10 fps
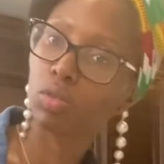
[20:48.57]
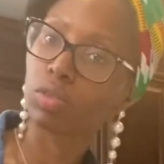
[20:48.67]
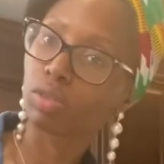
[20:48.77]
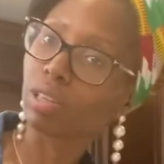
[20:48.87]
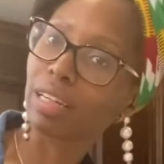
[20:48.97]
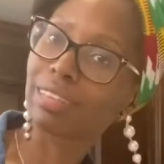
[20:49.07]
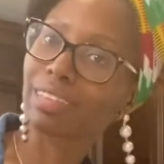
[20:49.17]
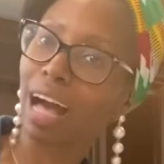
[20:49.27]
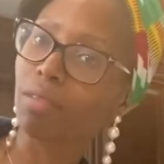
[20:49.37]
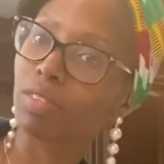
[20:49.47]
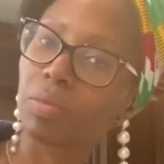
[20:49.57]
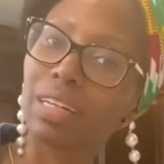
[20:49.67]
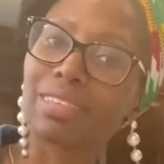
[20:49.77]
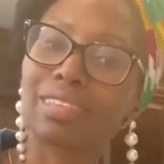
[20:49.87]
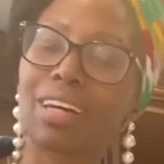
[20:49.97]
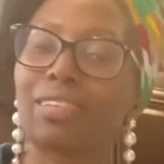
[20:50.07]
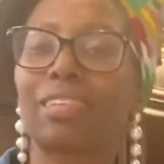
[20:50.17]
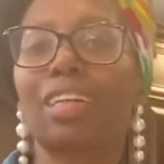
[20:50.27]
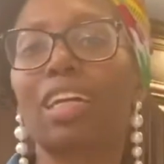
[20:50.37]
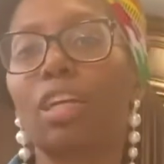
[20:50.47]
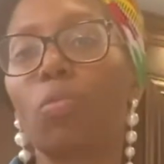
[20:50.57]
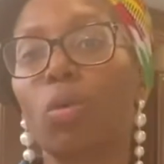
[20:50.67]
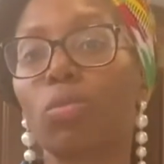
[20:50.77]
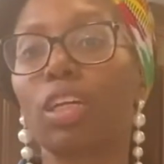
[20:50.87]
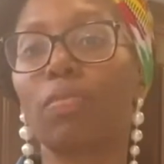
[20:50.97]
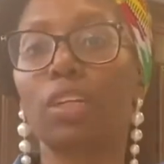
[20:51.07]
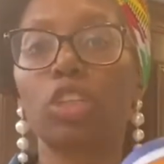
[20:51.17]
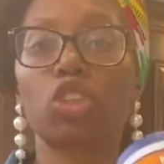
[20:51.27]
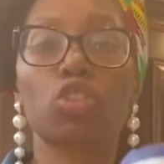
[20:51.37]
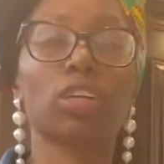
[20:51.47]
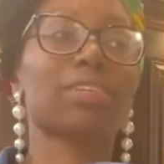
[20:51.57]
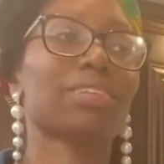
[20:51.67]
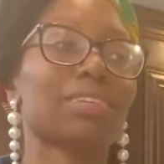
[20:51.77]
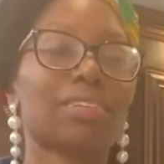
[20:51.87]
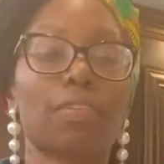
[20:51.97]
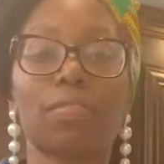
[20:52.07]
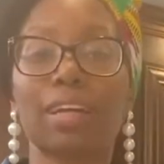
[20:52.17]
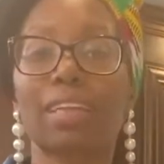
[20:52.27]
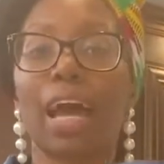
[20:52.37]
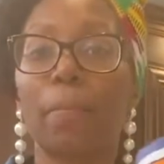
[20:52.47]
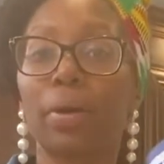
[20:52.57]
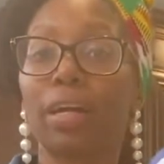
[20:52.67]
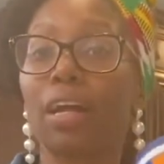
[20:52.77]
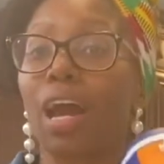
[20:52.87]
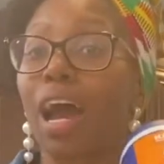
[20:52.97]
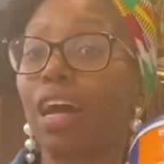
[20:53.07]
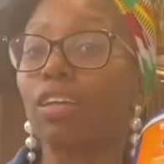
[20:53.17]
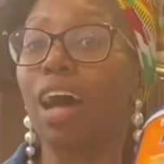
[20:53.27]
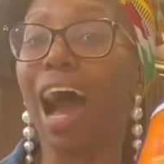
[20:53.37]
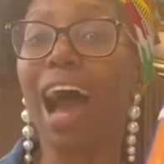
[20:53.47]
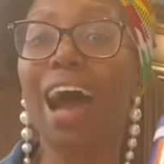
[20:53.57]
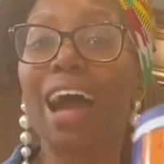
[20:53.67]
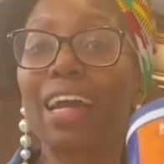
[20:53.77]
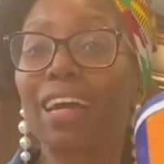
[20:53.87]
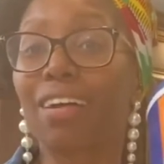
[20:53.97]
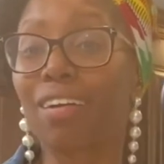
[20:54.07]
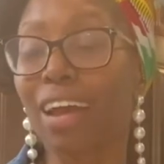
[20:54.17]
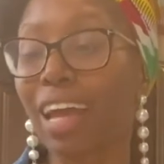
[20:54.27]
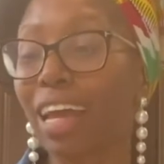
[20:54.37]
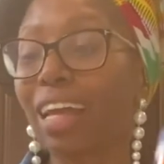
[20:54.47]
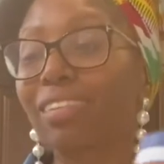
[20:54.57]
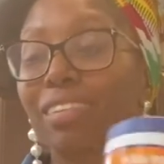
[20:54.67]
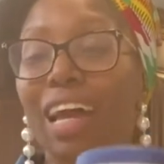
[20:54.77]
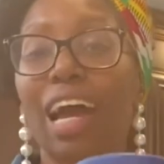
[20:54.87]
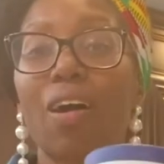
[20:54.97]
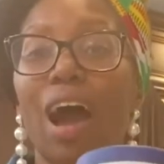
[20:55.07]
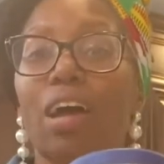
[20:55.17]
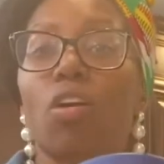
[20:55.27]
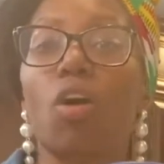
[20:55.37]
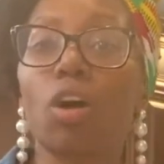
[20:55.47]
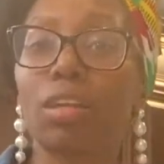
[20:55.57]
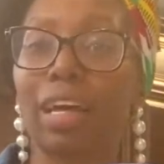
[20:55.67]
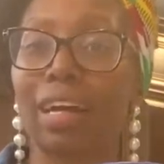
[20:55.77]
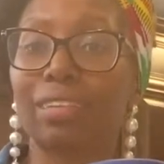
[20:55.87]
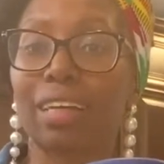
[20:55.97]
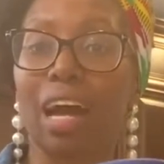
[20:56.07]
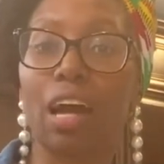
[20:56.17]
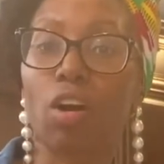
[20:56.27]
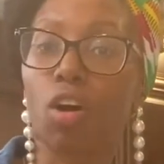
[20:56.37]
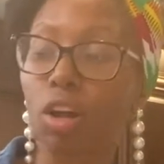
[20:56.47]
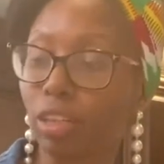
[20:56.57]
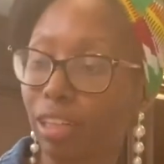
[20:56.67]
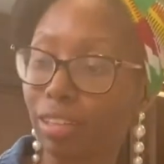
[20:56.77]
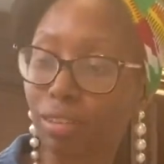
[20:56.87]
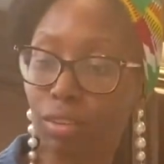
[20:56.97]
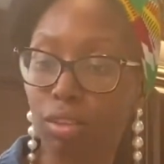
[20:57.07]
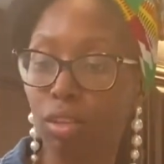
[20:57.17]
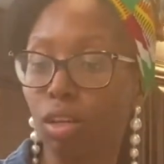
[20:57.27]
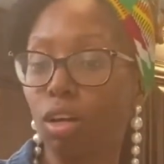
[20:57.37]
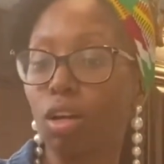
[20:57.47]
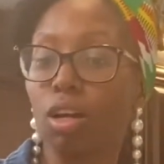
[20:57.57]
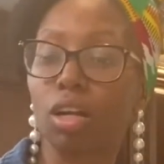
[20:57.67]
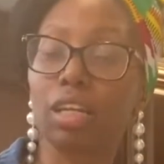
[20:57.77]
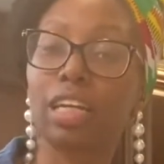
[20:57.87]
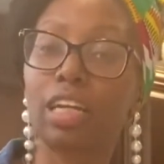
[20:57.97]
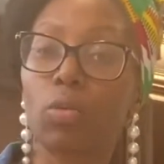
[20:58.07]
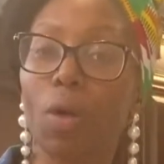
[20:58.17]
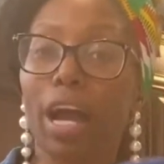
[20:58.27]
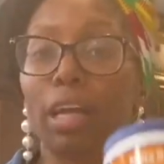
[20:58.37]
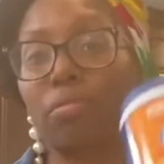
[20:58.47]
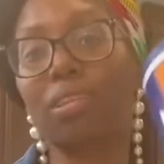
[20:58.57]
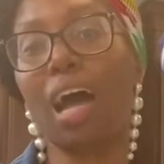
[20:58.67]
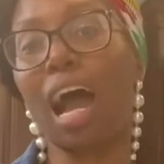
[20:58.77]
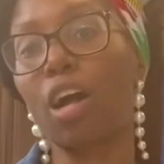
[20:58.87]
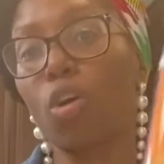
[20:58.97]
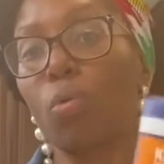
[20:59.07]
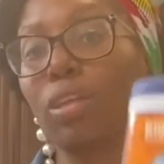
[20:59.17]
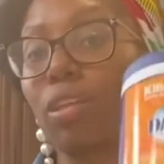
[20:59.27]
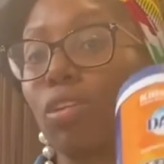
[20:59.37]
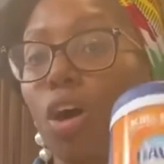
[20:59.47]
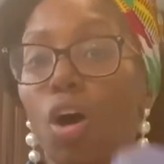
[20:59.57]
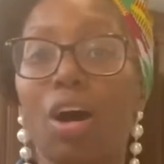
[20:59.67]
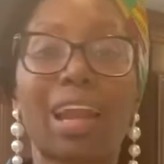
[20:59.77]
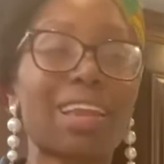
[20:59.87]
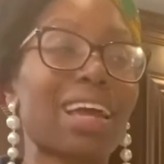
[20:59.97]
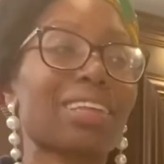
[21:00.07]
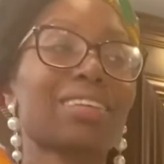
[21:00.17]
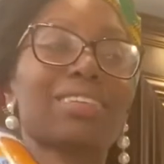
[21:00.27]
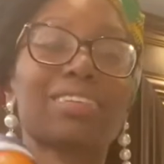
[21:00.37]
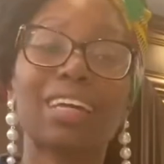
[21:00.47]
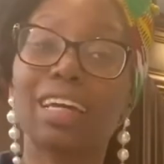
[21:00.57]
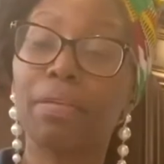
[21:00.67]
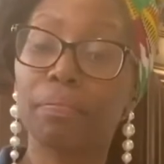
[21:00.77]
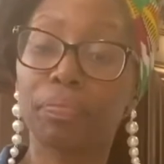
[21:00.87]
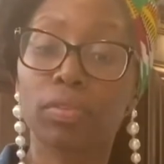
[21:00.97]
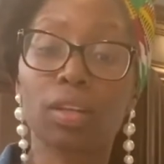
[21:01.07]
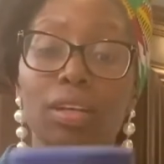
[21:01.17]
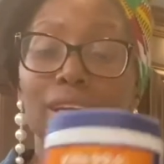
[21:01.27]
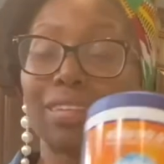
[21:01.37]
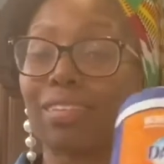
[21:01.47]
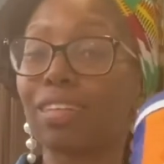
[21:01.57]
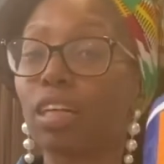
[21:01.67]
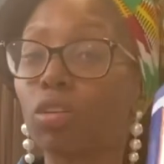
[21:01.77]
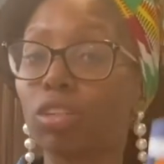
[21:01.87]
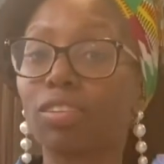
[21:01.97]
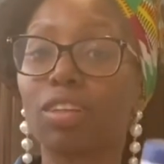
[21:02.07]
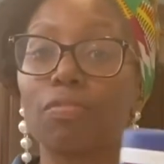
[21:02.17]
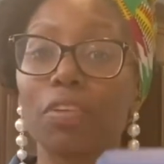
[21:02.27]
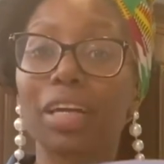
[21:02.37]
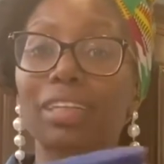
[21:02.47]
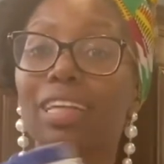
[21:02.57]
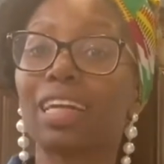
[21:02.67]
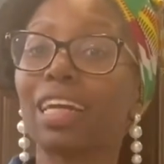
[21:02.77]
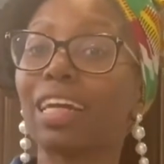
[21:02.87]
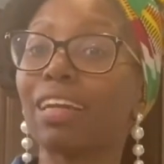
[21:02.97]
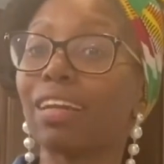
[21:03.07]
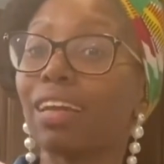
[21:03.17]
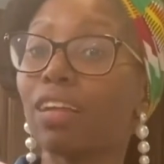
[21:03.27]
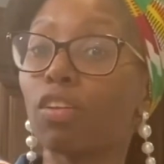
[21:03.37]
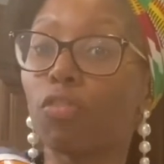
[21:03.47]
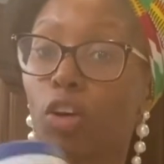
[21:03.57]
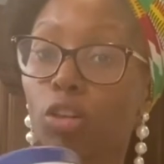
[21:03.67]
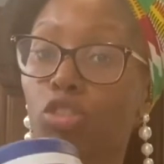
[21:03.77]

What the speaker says: till it stops being sudsy and it won't leave any streaks and stuff like that. But I, hands down, out of all, like I said, out of all these cleaning wipes, I go with the Dawn. I like the scent. It's still disinfecting, and the first